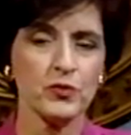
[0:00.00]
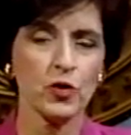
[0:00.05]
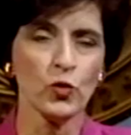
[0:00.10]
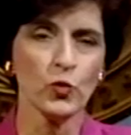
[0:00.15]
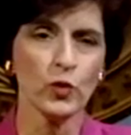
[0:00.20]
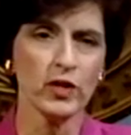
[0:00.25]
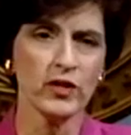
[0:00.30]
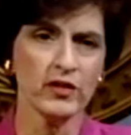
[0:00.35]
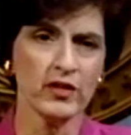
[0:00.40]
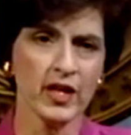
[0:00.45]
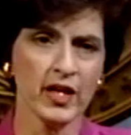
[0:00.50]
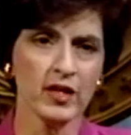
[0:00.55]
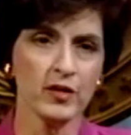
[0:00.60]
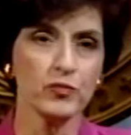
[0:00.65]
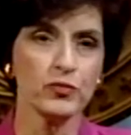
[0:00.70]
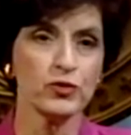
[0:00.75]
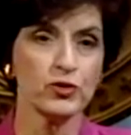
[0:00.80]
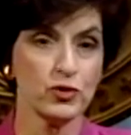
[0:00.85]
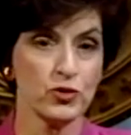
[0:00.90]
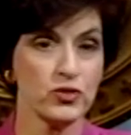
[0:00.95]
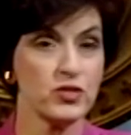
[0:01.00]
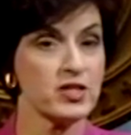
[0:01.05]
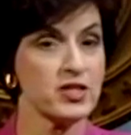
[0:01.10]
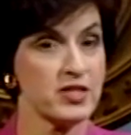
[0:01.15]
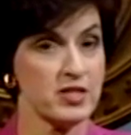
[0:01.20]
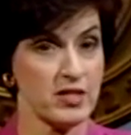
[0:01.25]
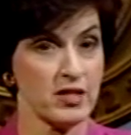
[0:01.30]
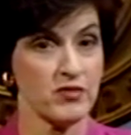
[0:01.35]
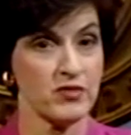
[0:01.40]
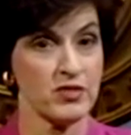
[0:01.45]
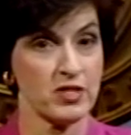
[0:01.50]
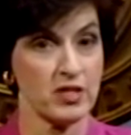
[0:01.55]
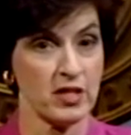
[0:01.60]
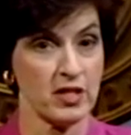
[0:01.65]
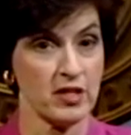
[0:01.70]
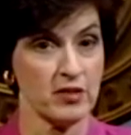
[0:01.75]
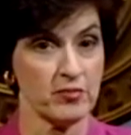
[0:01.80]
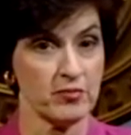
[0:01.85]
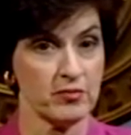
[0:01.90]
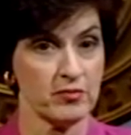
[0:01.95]
We then produced a
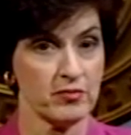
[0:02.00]
self-study,